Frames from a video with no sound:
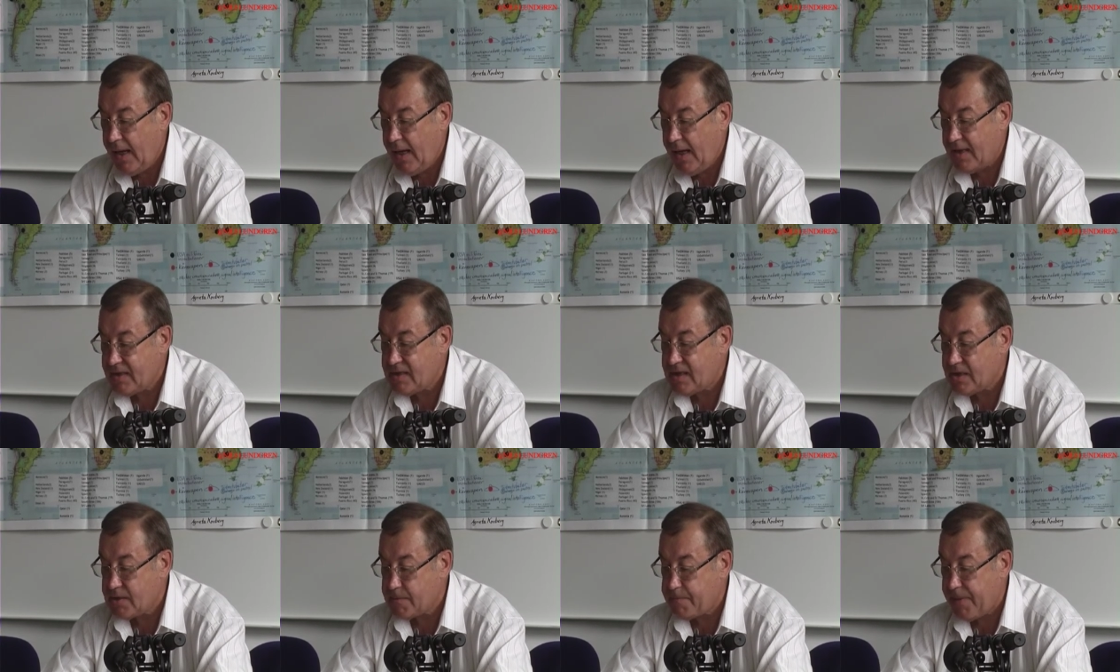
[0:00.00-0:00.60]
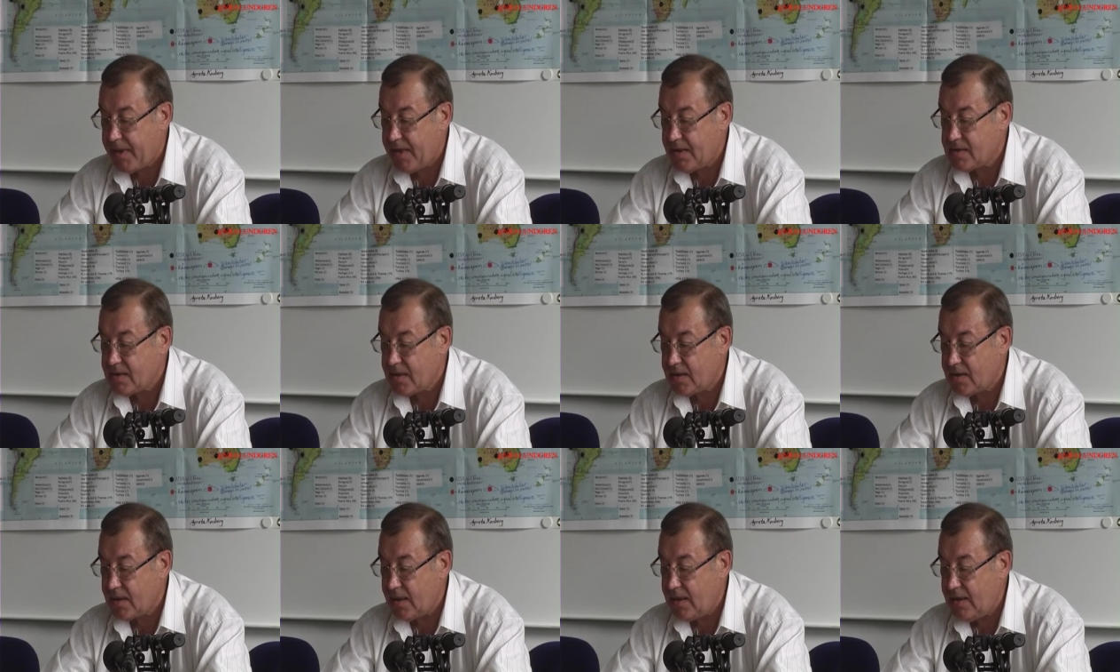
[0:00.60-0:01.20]
has expressed
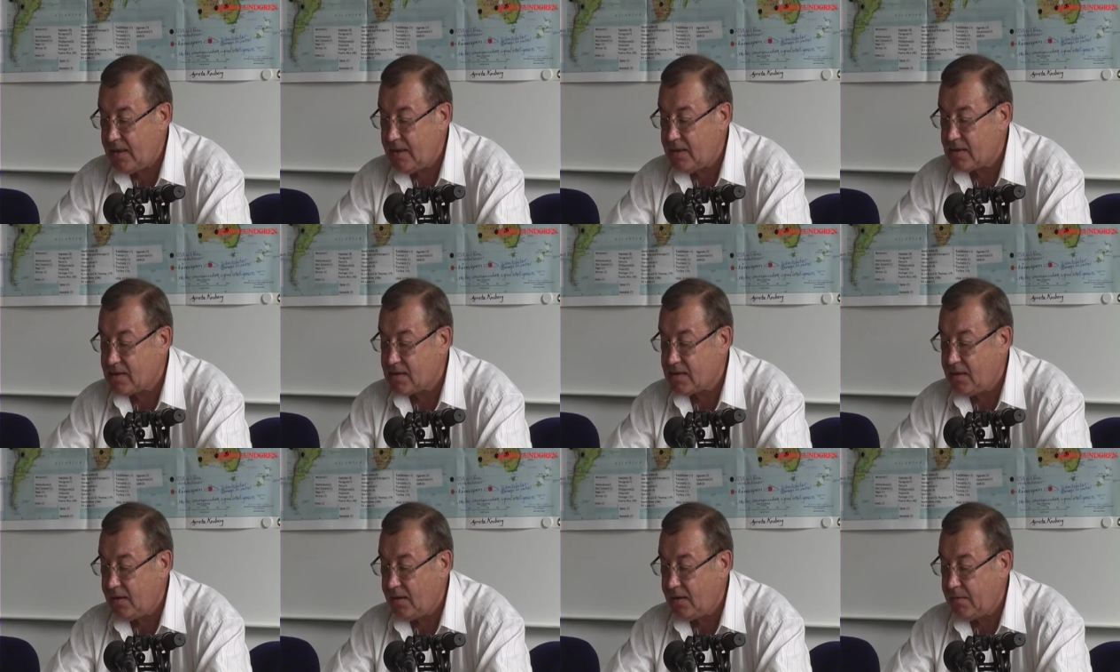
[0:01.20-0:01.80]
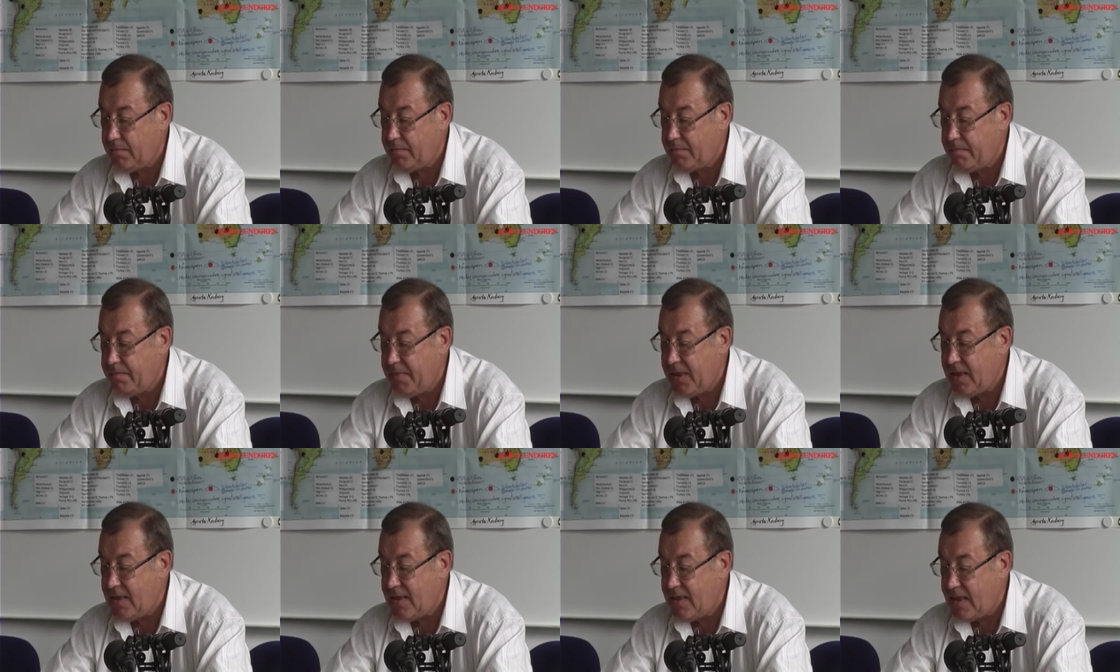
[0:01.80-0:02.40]
that it still
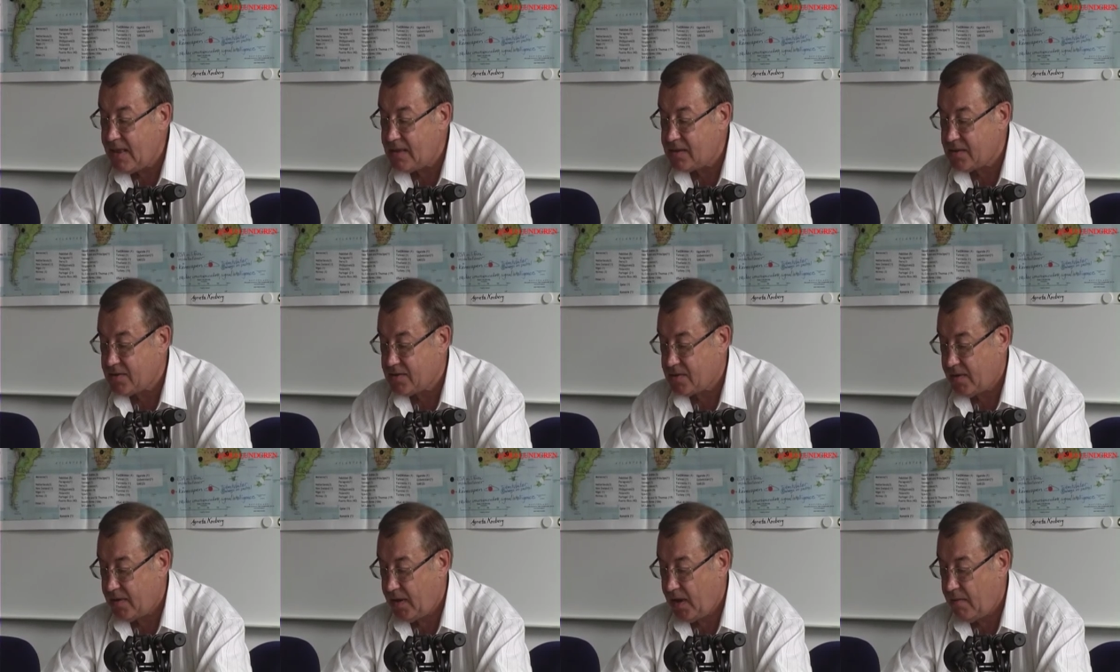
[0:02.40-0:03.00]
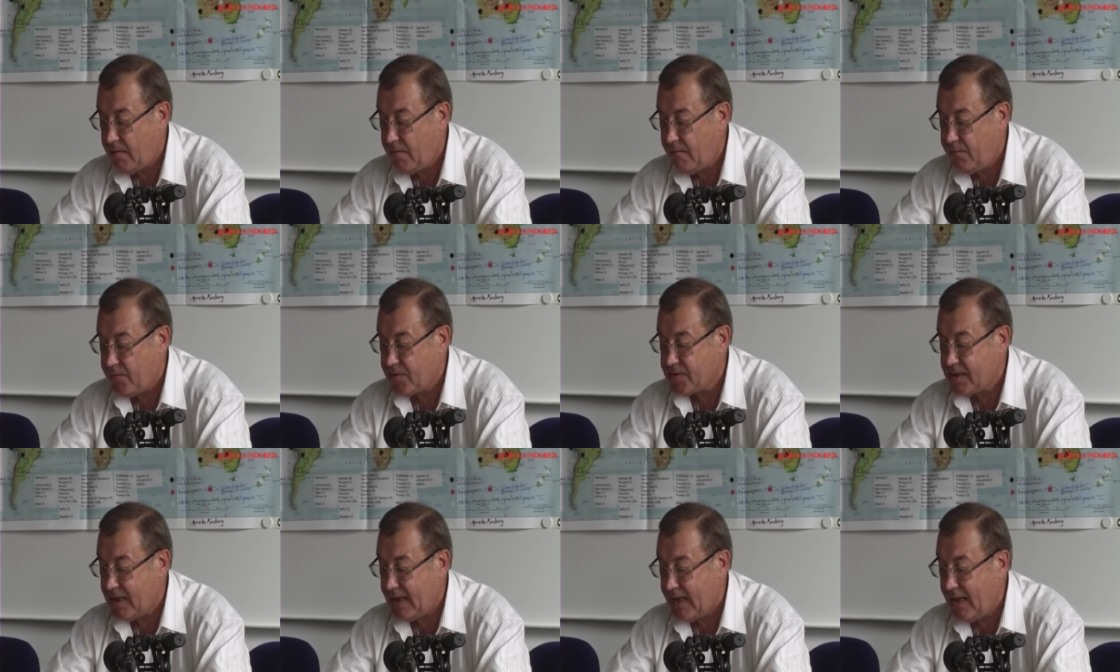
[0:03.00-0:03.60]
be necessary
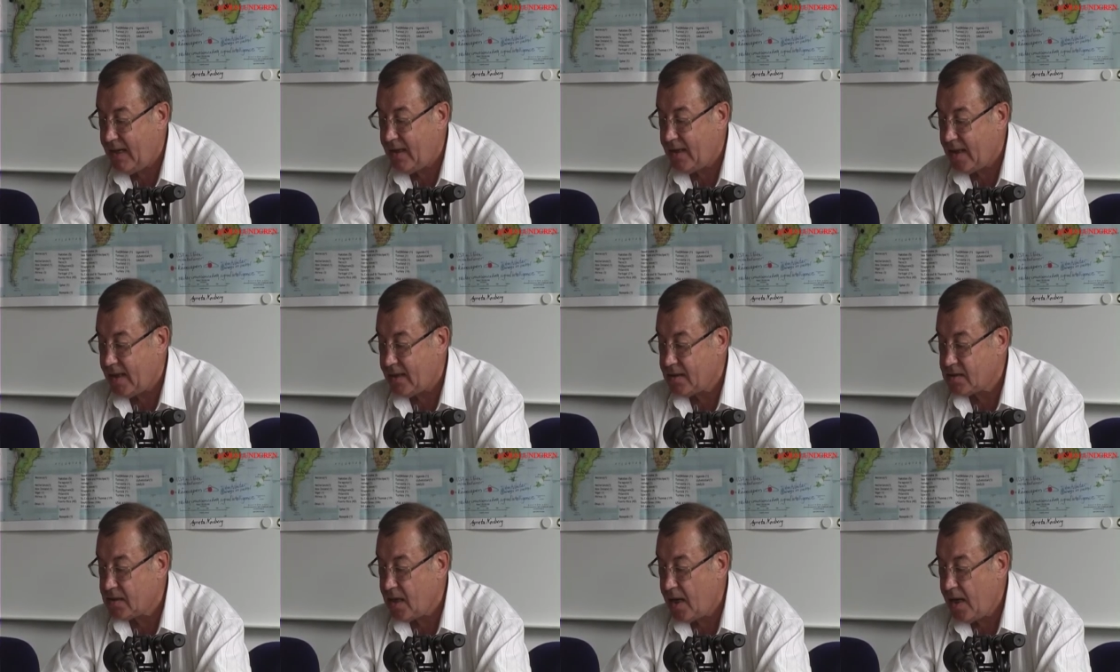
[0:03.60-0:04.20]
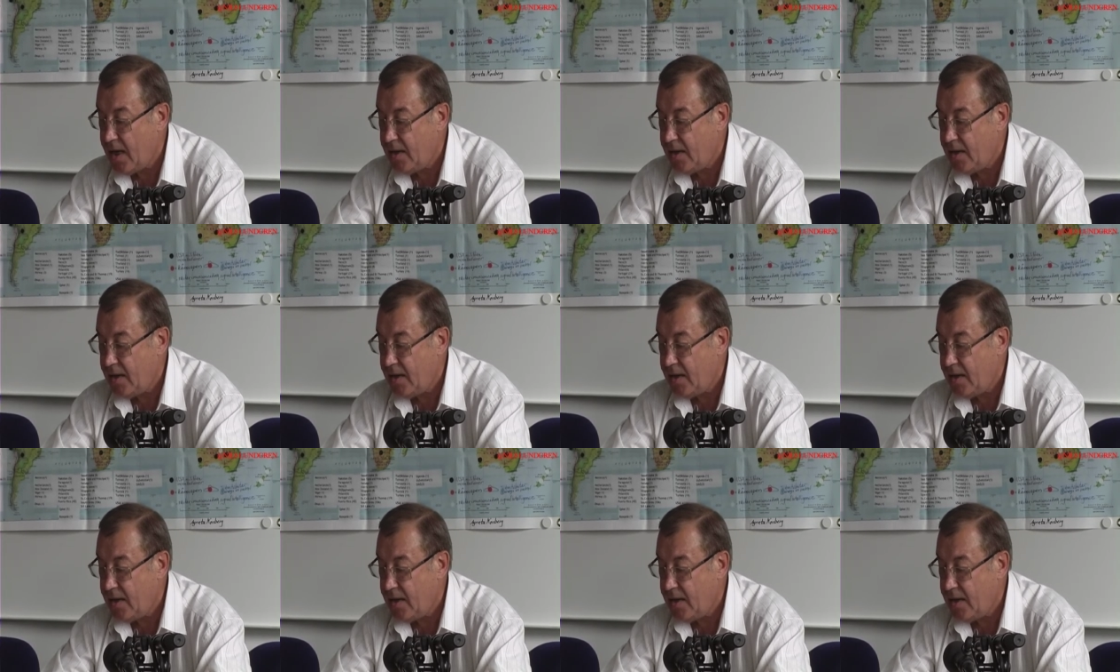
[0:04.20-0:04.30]
for the Alliance